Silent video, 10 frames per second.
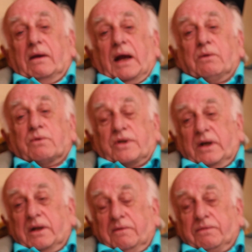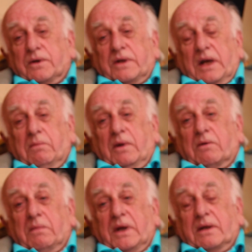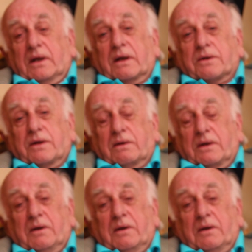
outside the first Hemlock meeting, I said to